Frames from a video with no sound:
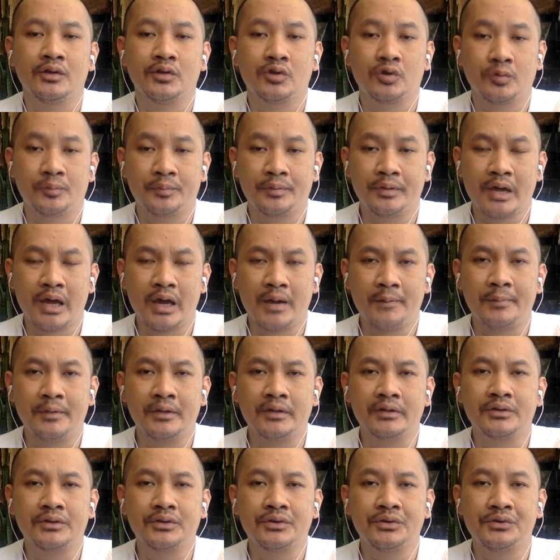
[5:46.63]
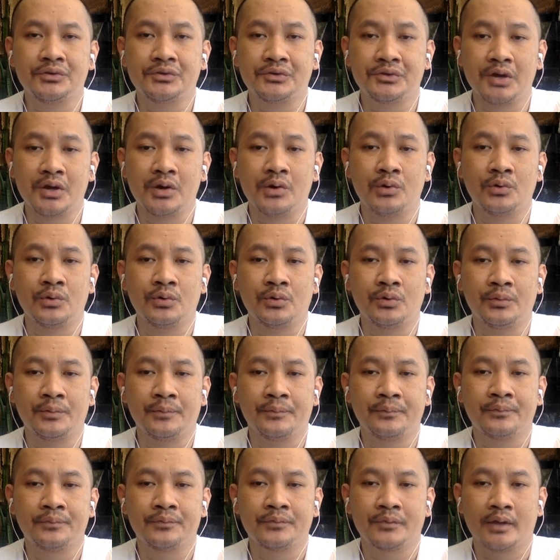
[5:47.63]
To be able to do so,
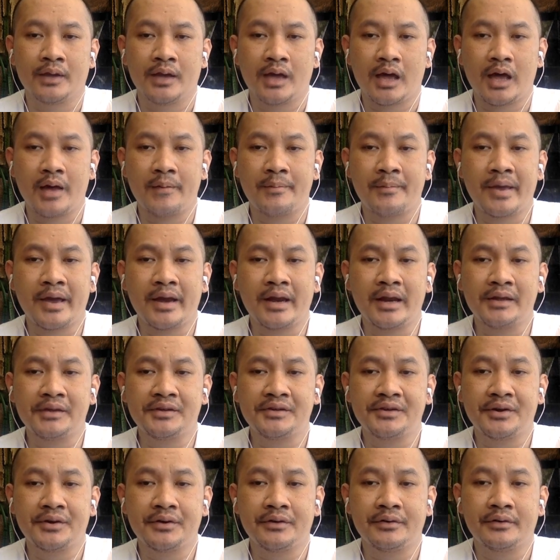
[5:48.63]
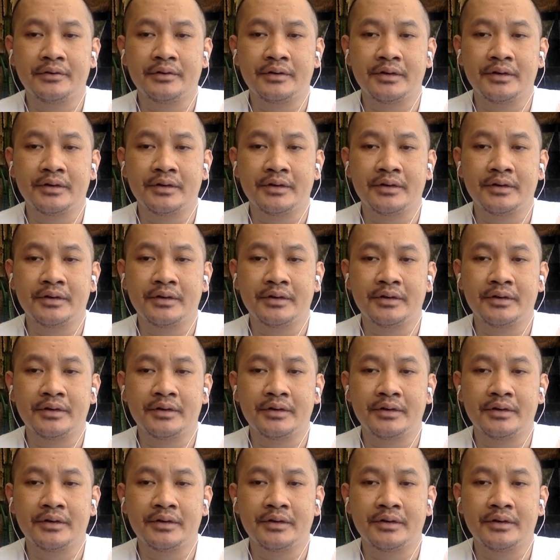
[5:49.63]
a manager